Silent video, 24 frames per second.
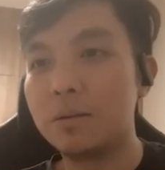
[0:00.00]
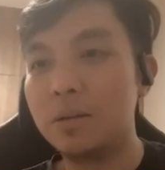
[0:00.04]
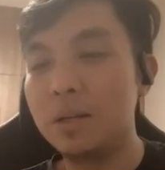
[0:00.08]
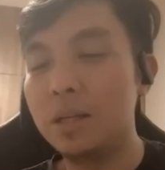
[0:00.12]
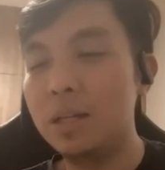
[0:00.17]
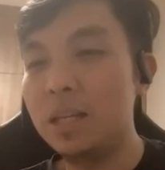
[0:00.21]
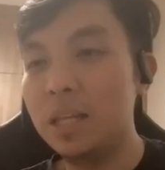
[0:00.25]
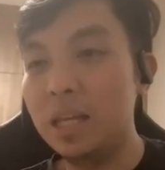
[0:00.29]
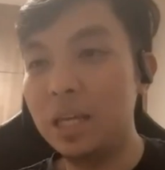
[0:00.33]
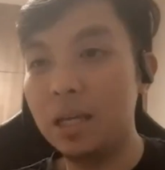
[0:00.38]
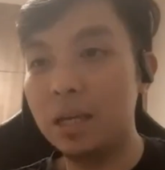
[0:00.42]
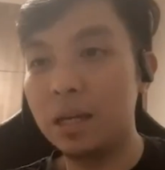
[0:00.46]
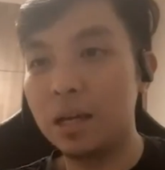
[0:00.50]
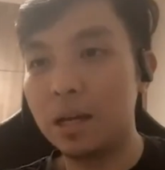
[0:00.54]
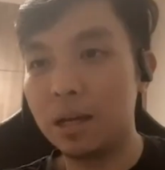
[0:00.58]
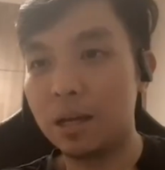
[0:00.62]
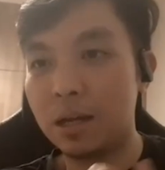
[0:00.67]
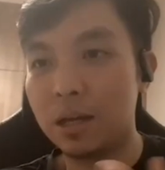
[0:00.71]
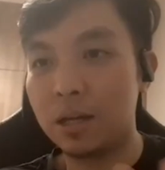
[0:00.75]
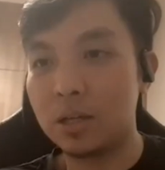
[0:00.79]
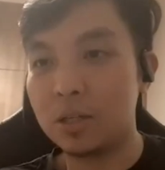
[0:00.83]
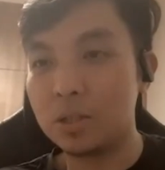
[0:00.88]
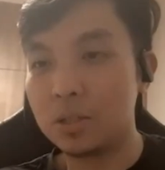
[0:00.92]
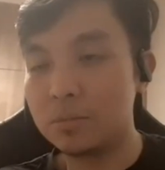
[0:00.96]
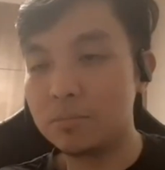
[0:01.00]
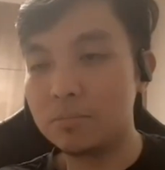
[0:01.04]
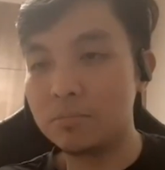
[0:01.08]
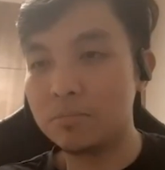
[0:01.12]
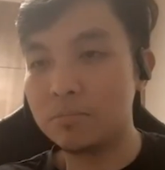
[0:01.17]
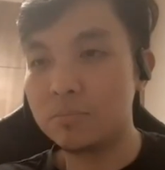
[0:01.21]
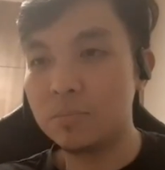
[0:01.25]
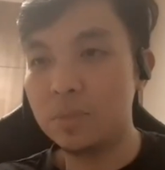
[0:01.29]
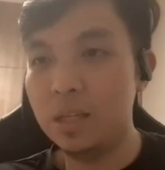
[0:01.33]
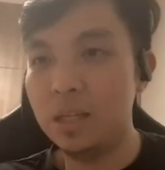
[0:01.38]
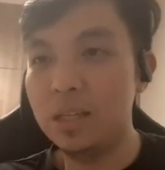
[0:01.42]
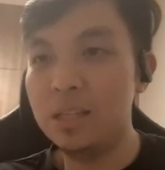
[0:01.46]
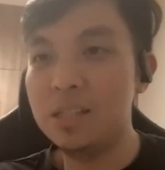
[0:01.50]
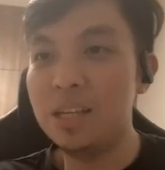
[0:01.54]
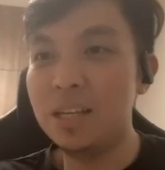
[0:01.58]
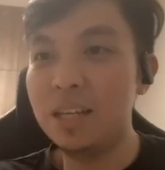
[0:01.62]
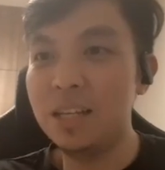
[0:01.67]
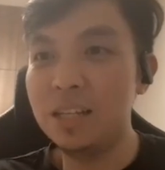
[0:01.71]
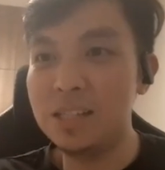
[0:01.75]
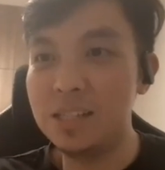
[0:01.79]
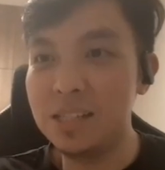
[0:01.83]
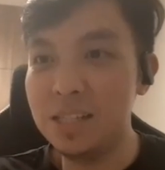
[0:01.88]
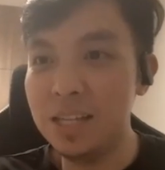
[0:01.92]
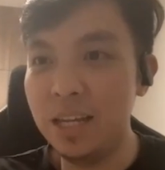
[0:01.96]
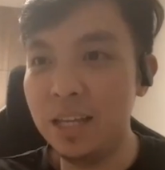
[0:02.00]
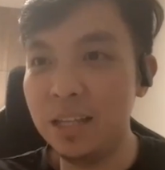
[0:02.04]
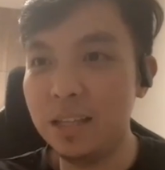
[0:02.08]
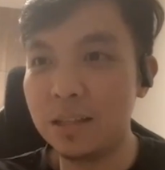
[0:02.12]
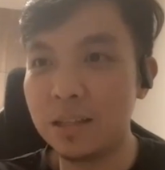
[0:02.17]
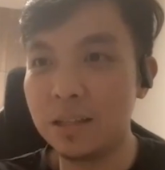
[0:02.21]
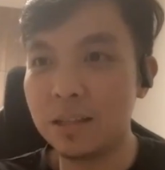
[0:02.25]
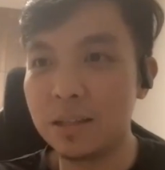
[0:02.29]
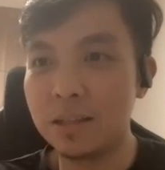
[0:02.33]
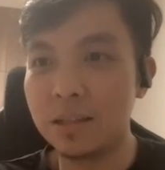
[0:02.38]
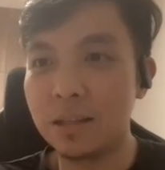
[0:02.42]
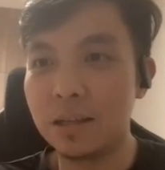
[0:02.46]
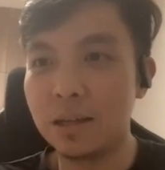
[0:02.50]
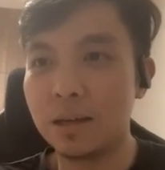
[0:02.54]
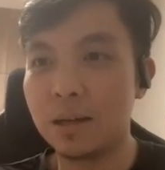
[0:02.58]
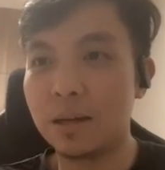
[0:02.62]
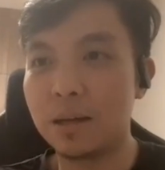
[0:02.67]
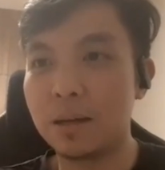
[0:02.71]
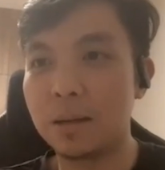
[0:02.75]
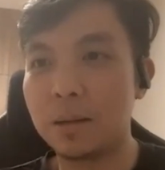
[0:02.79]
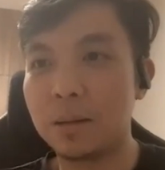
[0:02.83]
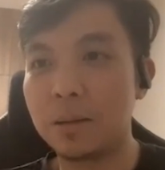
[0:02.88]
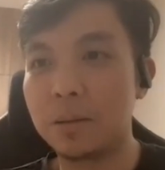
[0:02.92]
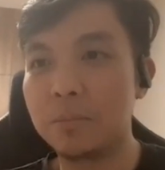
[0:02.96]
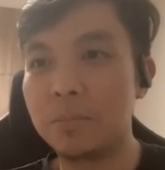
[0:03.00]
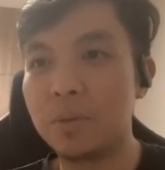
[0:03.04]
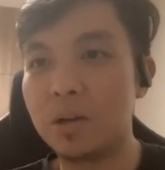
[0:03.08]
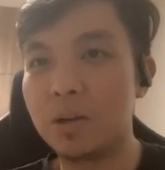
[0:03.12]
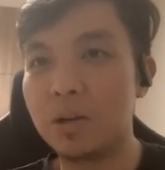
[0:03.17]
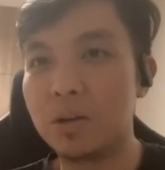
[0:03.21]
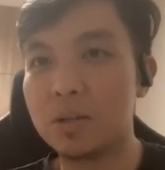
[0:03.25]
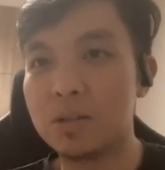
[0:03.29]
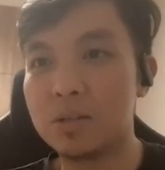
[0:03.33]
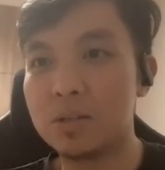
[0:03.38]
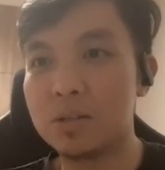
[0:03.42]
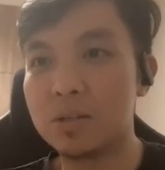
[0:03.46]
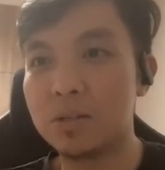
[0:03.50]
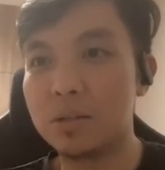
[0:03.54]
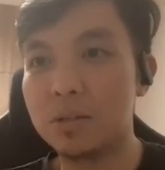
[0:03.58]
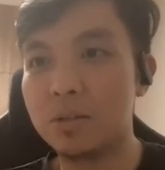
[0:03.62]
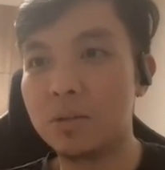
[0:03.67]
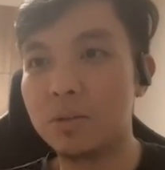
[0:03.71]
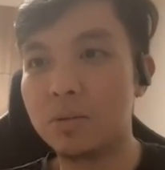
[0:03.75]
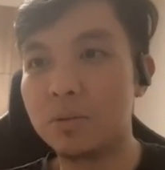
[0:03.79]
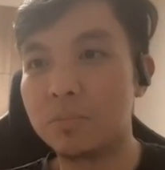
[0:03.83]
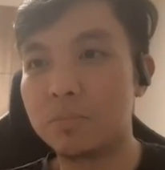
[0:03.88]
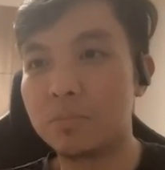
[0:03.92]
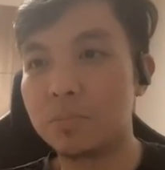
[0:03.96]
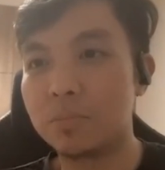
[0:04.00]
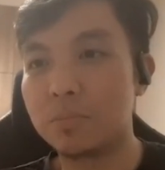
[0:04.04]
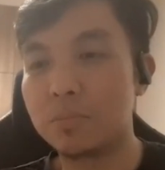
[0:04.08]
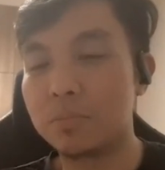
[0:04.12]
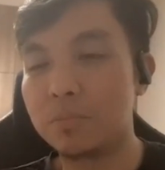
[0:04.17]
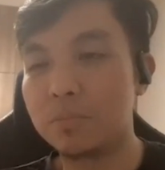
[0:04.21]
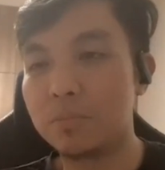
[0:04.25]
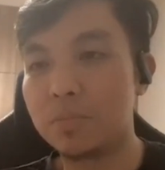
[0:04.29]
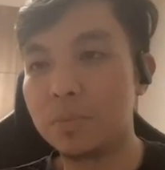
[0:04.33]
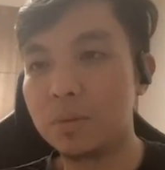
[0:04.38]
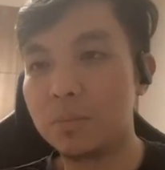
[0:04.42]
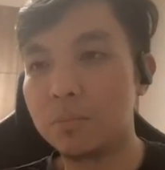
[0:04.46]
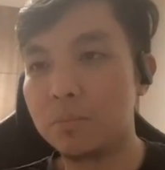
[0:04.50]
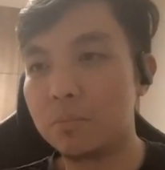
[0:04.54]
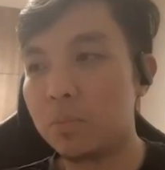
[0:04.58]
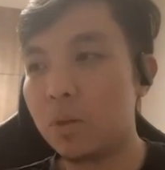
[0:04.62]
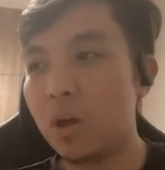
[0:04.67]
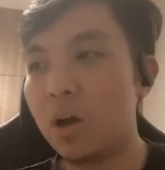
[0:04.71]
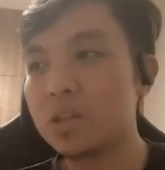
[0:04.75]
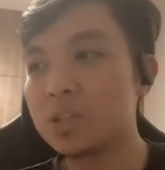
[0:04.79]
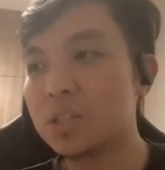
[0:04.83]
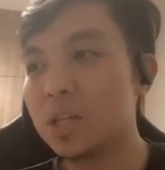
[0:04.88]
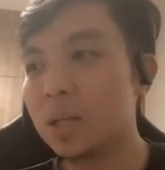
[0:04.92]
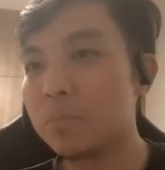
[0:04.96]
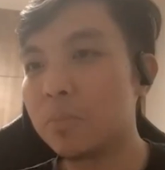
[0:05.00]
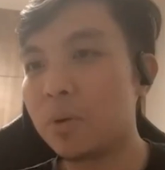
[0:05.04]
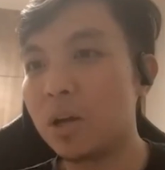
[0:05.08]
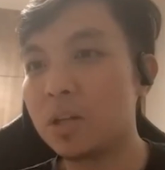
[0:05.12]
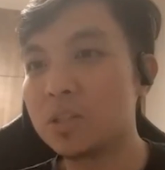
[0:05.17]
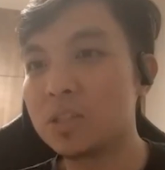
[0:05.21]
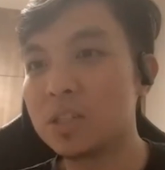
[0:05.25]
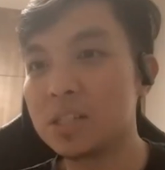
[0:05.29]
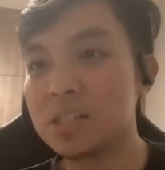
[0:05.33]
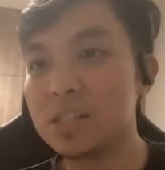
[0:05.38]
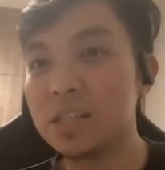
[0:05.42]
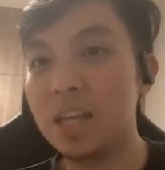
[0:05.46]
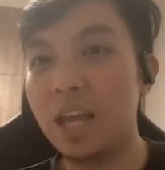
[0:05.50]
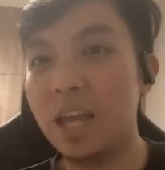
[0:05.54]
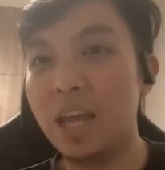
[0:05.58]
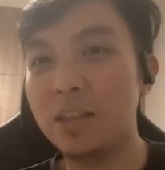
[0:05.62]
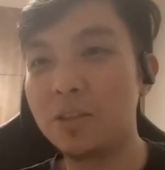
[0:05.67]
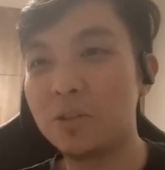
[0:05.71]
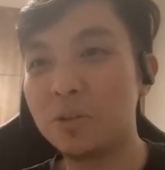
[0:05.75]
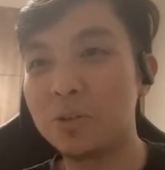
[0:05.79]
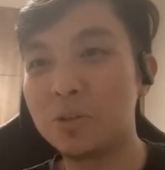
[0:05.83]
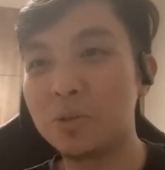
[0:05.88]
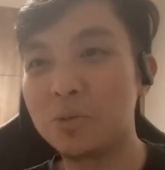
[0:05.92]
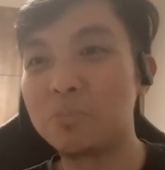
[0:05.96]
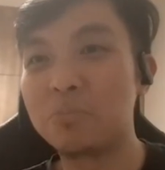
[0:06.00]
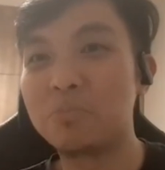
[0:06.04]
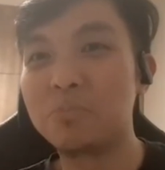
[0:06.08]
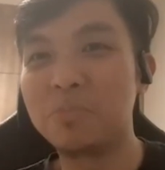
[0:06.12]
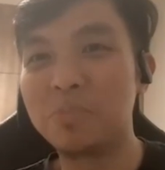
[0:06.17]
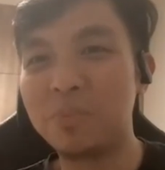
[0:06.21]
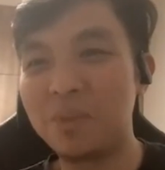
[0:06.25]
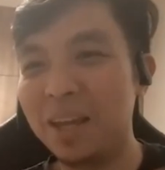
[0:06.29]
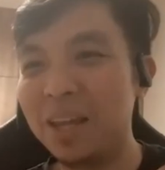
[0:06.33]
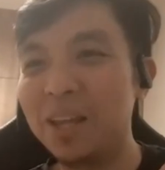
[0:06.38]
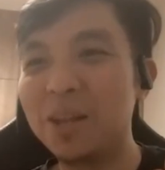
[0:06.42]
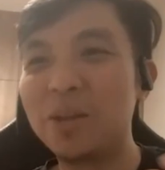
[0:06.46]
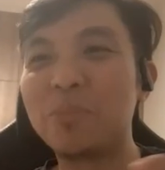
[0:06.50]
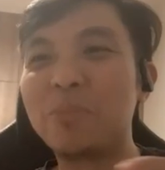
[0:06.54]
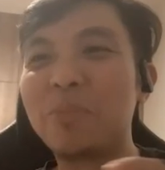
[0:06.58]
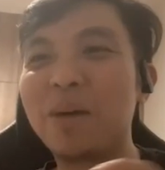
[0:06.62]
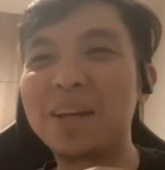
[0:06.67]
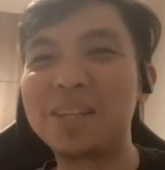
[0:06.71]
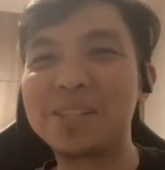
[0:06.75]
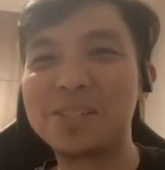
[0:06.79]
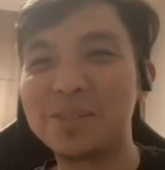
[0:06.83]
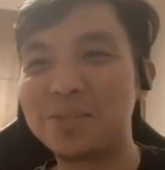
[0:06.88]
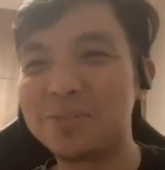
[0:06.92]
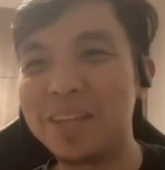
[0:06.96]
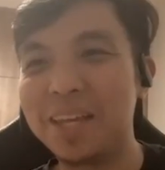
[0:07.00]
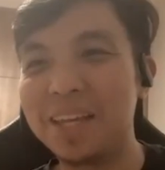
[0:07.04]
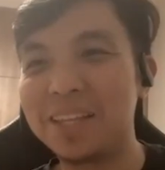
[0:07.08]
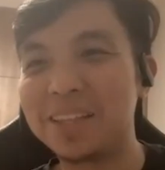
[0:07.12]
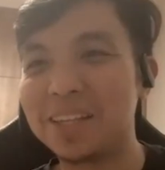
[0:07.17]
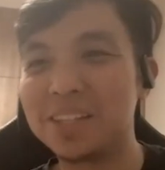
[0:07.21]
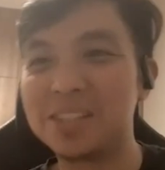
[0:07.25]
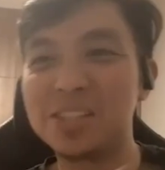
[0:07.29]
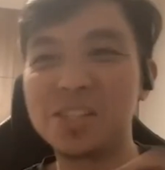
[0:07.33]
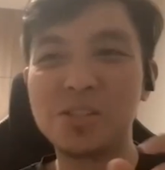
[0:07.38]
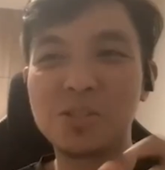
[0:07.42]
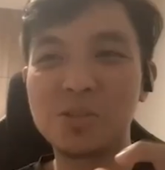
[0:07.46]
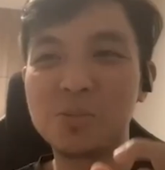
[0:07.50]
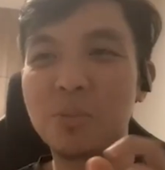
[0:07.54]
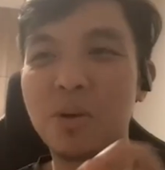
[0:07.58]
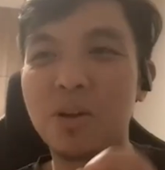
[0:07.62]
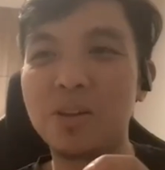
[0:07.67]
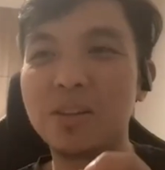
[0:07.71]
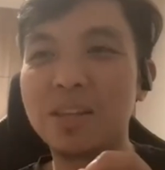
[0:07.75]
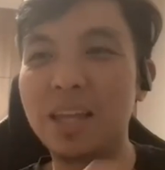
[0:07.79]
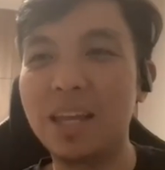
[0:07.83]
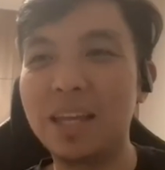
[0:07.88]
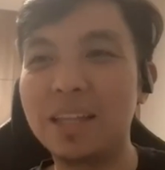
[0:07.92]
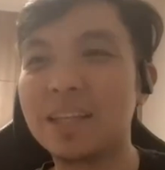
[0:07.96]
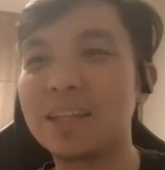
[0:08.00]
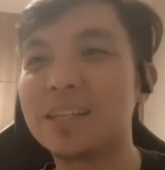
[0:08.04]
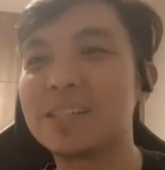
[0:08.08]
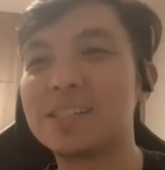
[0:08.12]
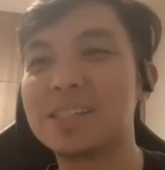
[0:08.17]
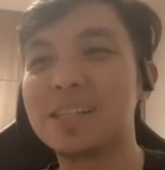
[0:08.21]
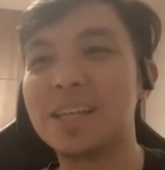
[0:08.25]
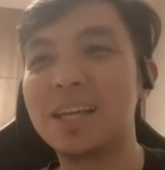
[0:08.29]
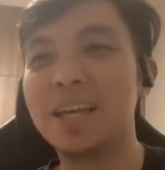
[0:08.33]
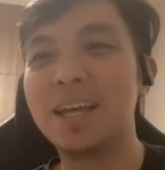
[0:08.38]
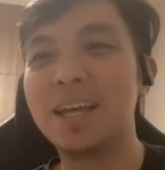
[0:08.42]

really easily seen because, you know, blockchain projects cater to kilobytes of data, just small data.